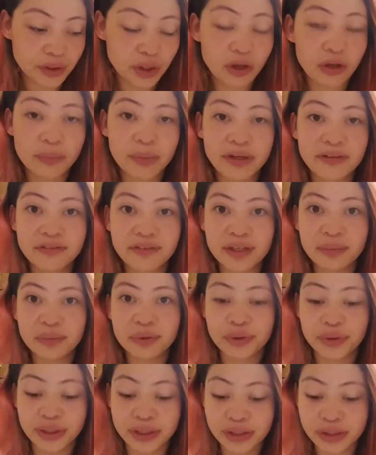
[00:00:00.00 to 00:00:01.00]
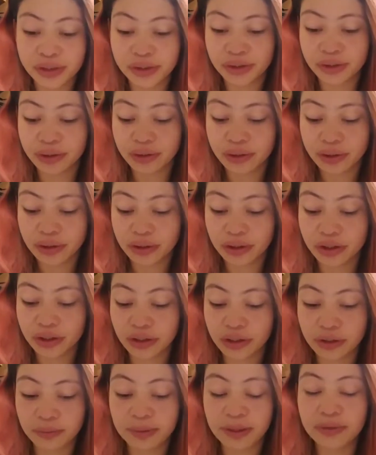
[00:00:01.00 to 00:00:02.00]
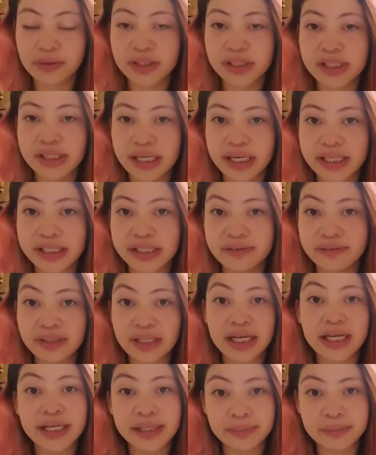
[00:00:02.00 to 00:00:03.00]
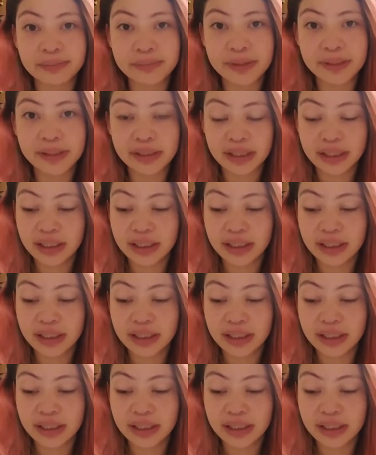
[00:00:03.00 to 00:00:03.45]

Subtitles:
all my fibroids are about the size of limes.